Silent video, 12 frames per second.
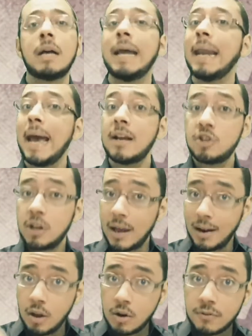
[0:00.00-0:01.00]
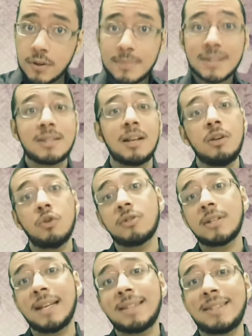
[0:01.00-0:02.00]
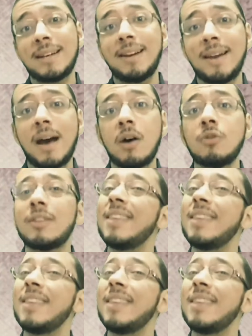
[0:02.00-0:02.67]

And actually a lot of them still using it till now.